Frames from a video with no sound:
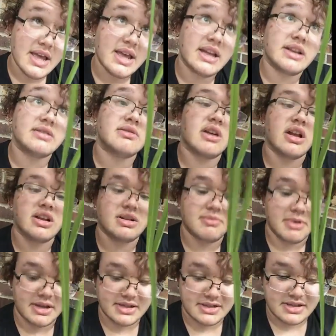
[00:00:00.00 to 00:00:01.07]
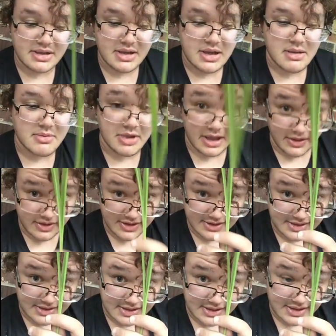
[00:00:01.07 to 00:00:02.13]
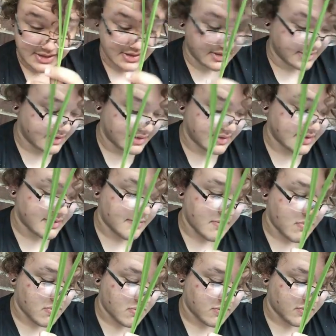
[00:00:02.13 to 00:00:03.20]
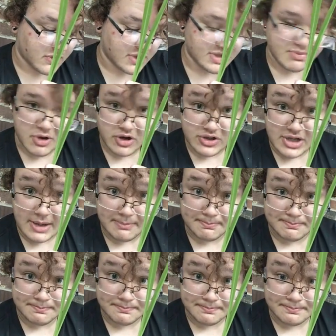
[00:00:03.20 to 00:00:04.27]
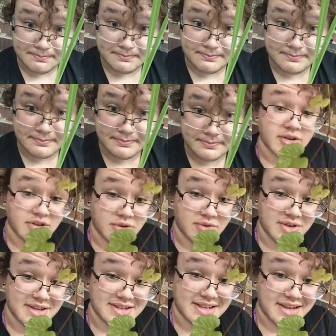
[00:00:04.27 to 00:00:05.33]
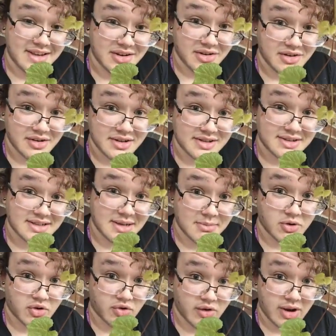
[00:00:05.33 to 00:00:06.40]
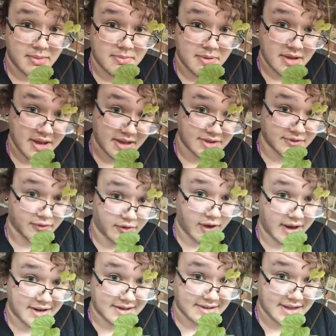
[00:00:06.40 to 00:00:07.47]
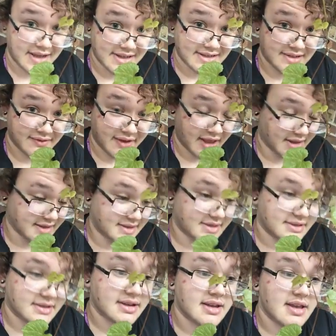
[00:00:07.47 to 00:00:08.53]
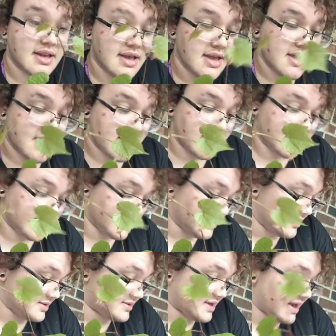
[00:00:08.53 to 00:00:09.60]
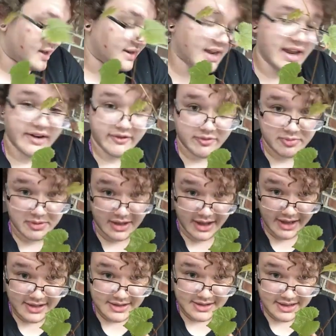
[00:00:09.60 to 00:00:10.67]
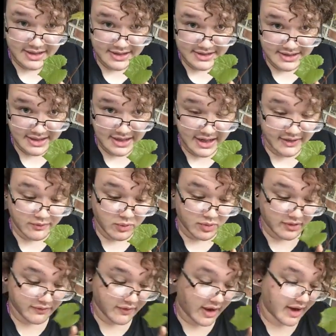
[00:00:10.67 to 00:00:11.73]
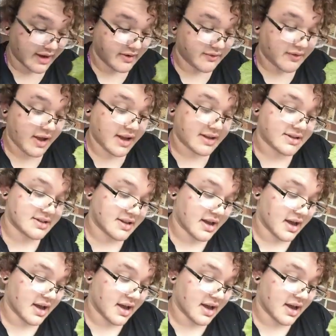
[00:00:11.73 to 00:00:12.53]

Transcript: It kind of depends. But yeah, this is Sprangletop. So this here is summer grape. It's Vitis aestivalis. It is a native plant. It is a native woody vine, in fact,